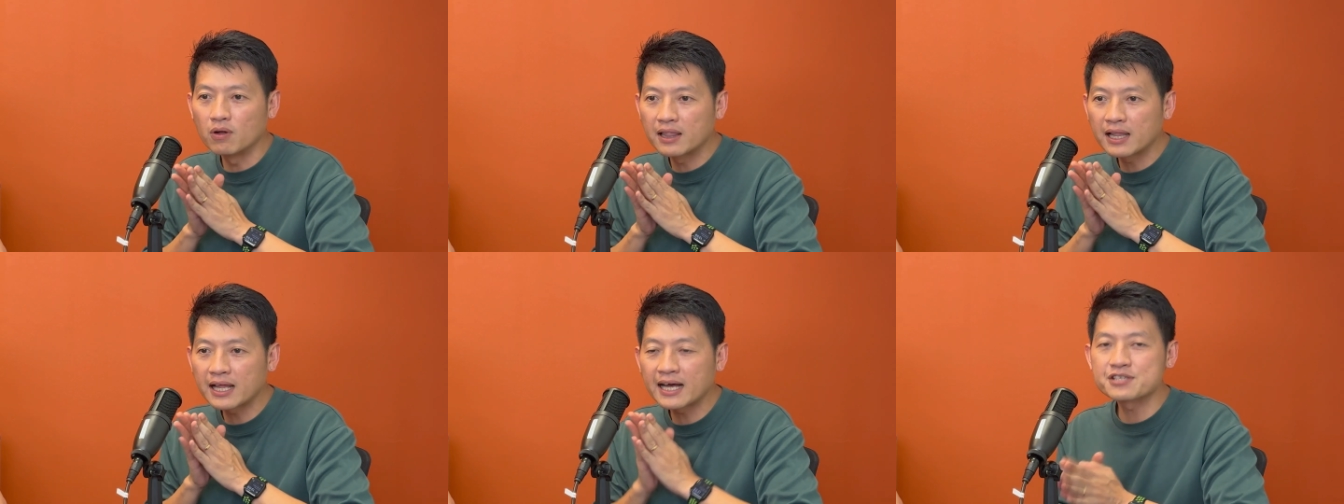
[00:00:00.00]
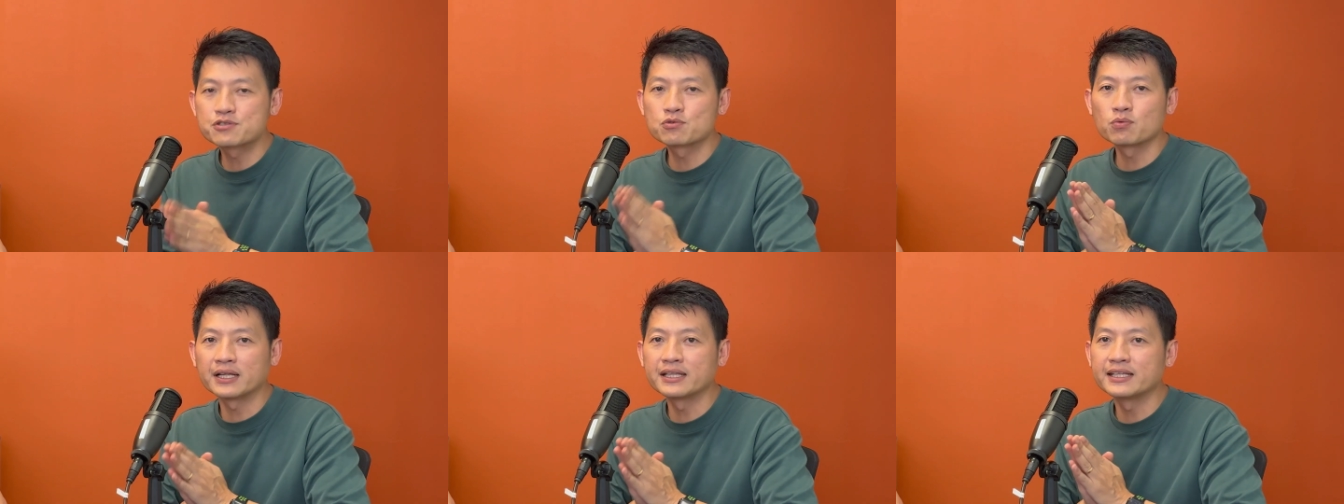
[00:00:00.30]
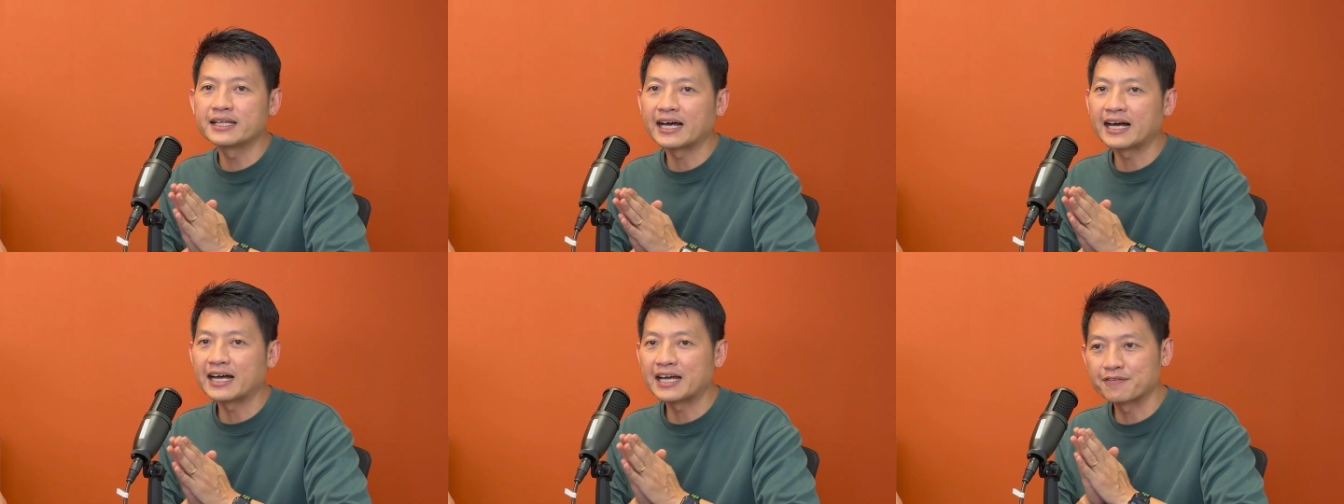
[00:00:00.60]
last
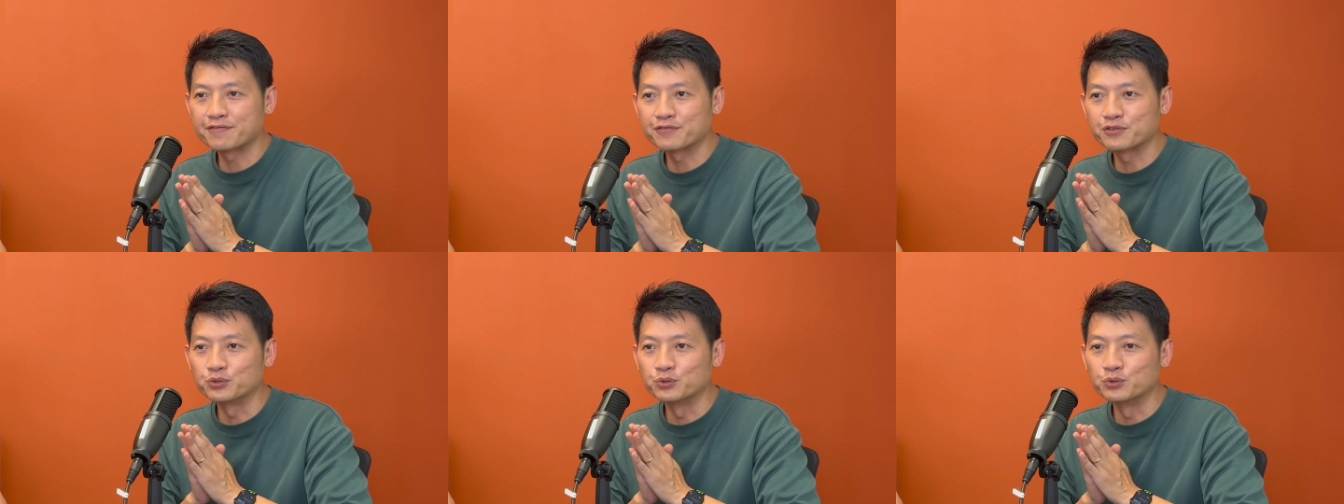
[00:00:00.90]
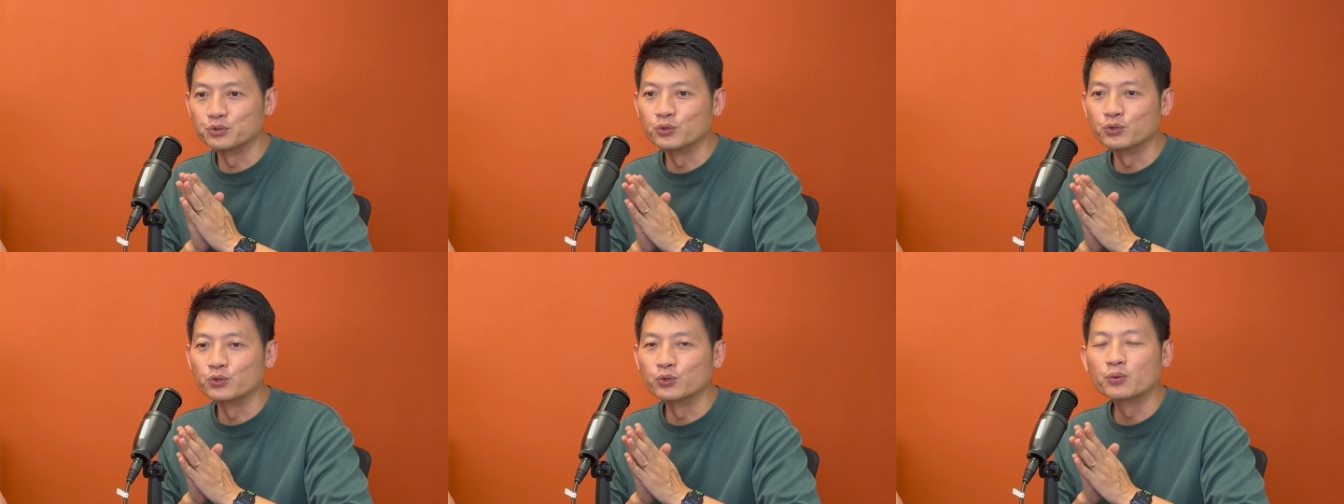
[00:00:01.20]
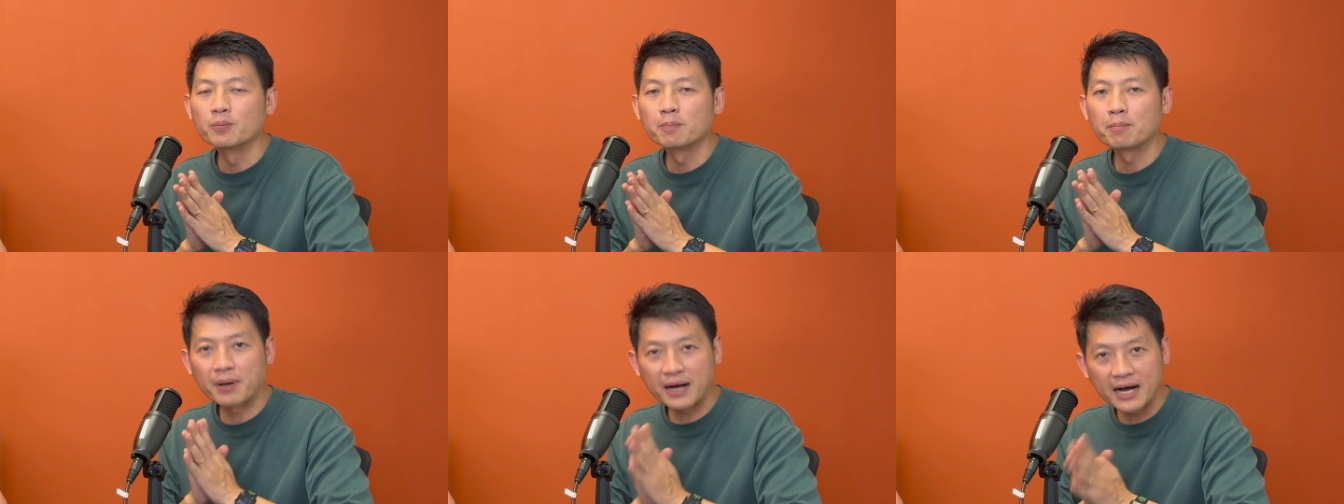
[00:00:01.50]
one that I had
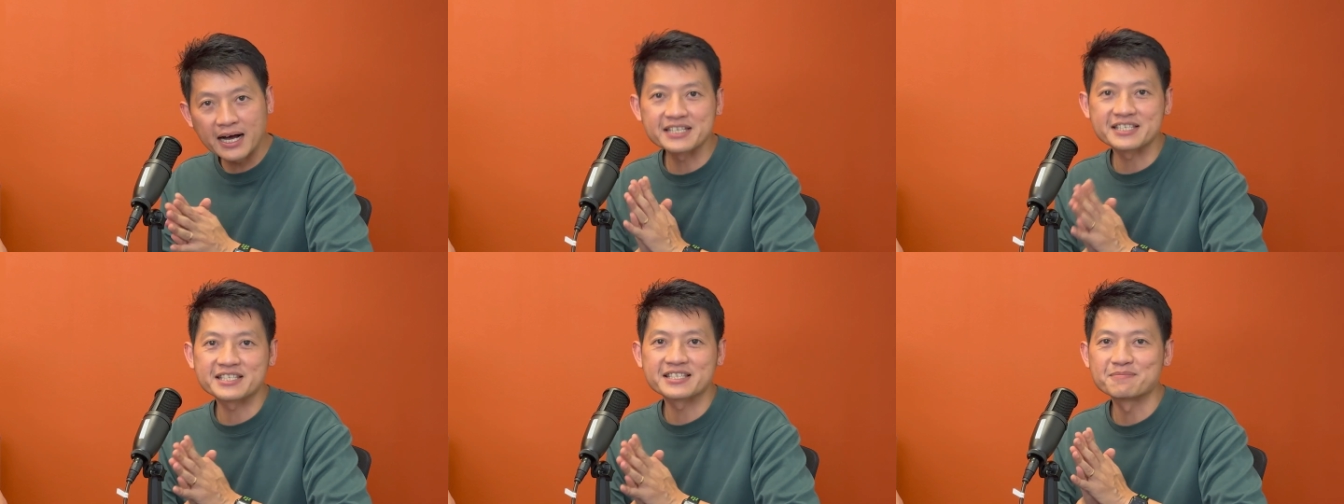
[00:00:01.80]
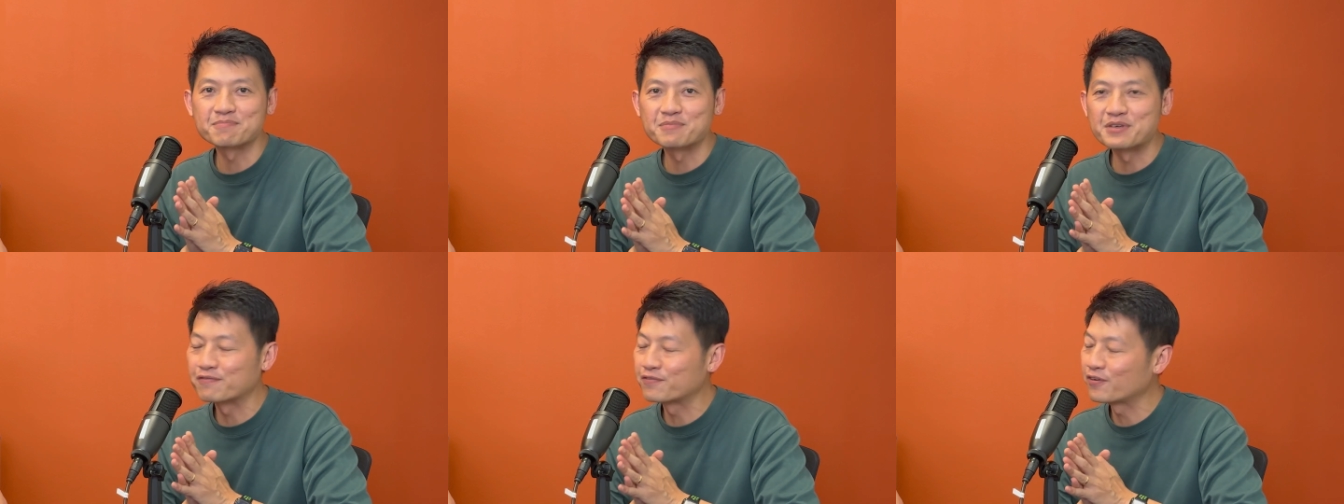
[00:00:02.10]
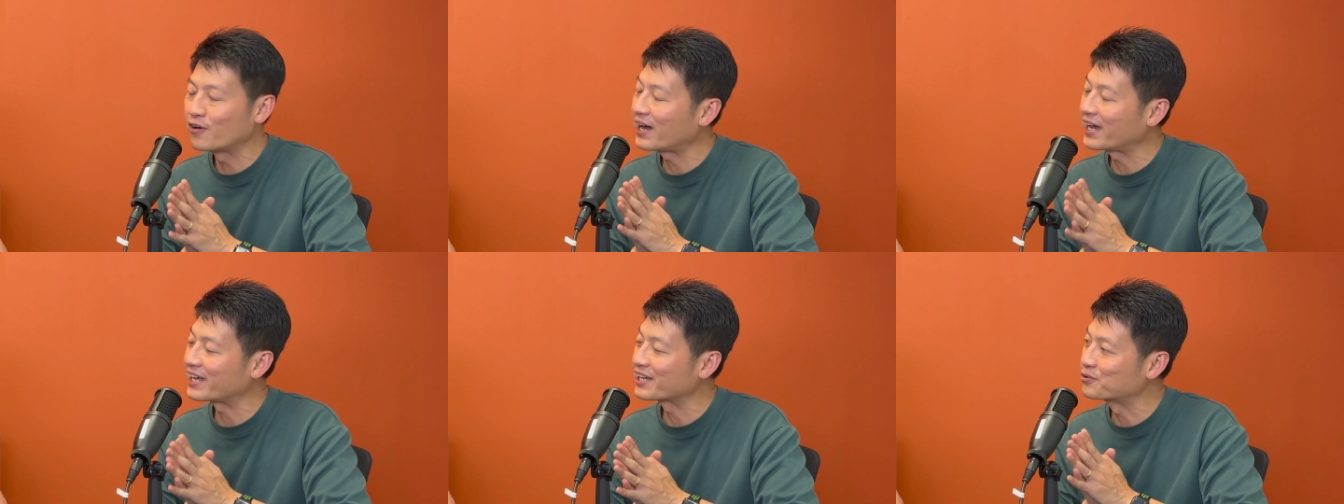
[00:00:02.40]
to pass
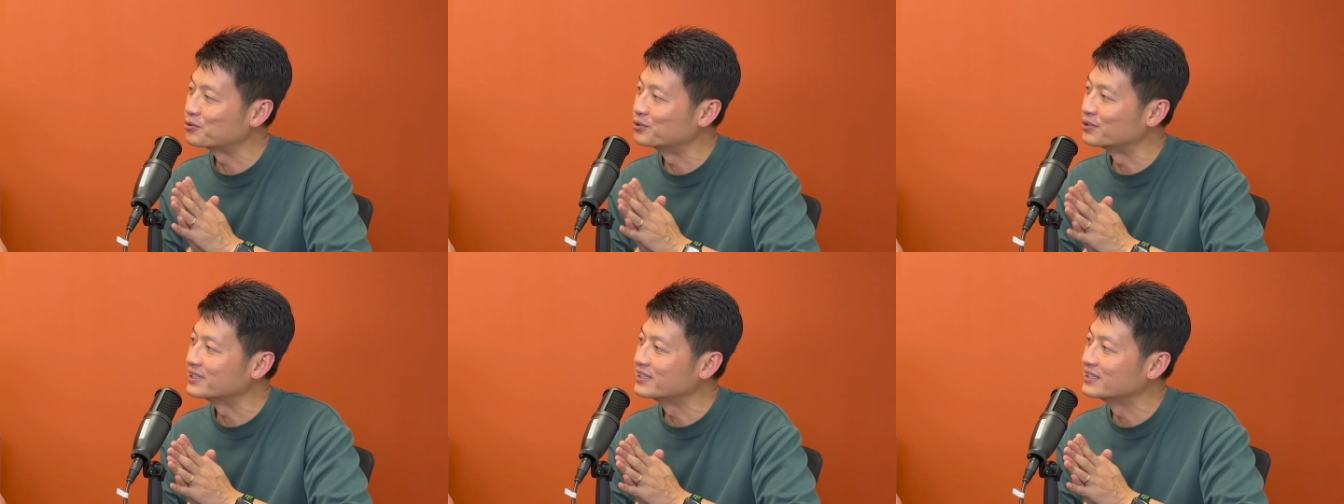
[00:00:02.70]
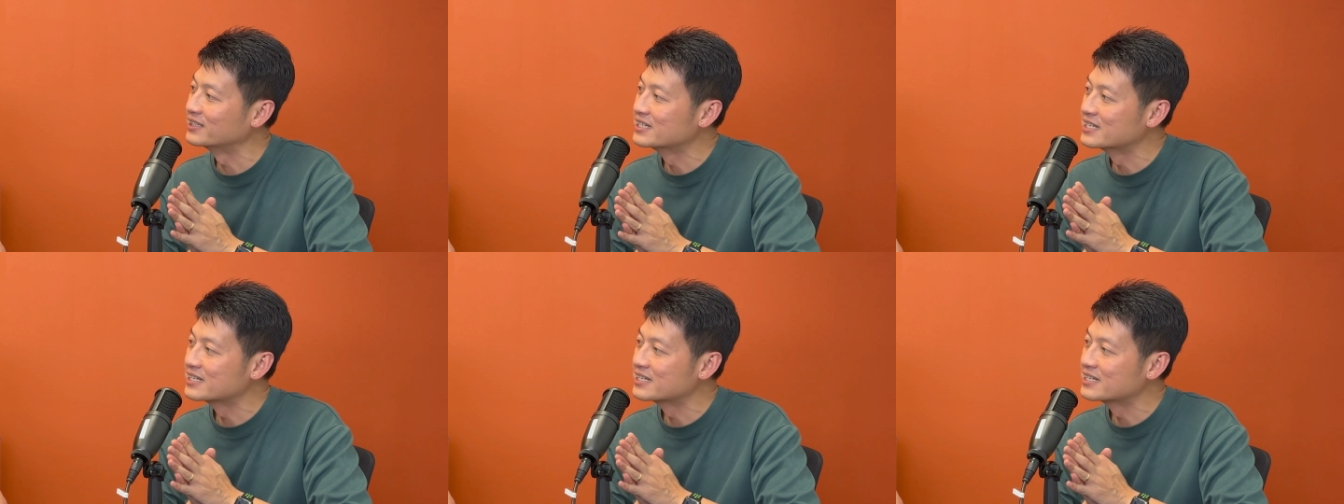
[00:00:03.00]
before I could,